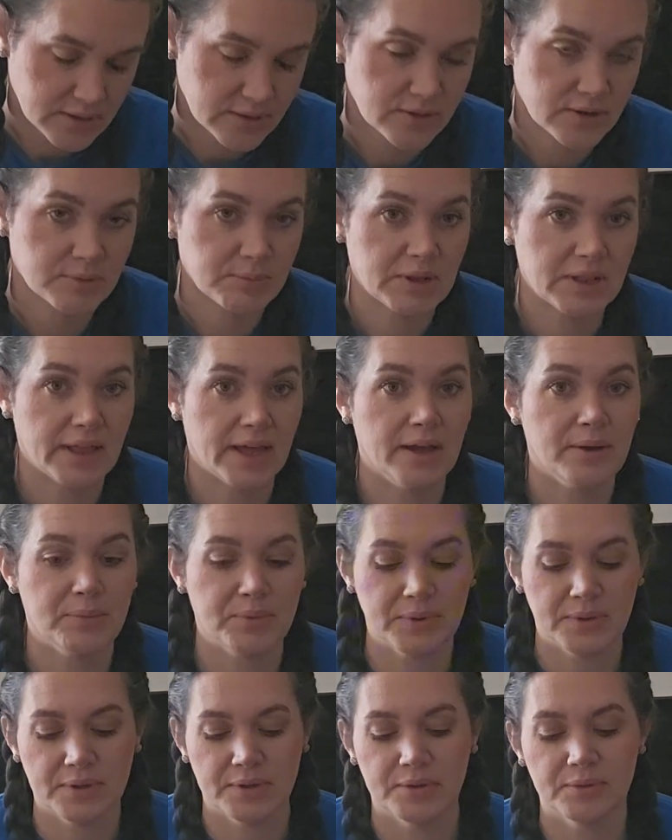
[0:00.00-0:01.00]
they're in my lap,
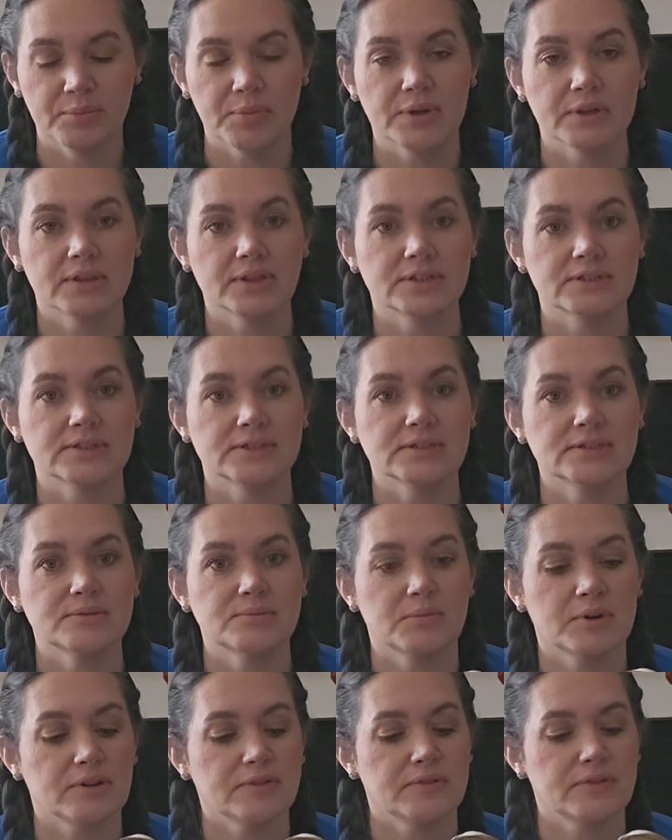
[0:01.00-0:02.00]
but this is
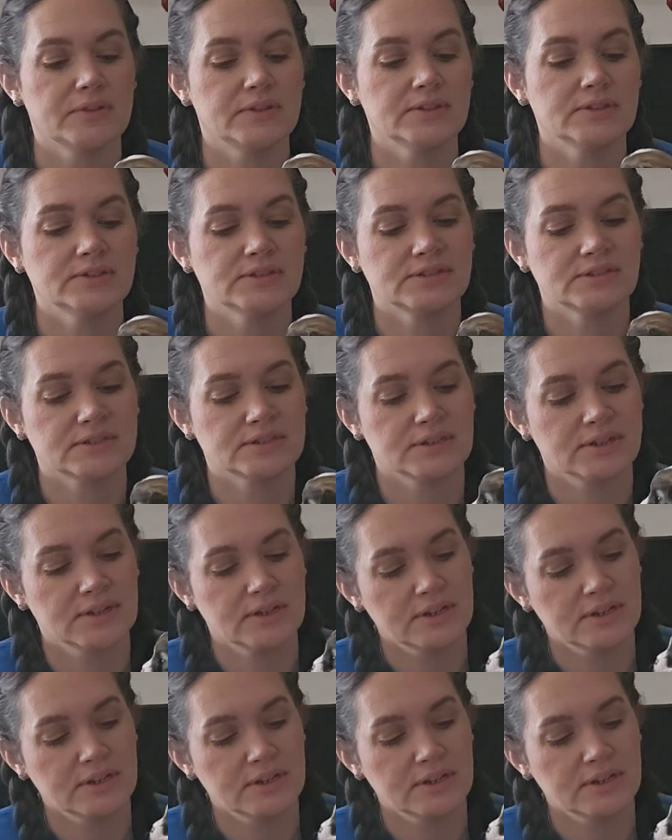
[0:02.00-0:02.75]
Muffins,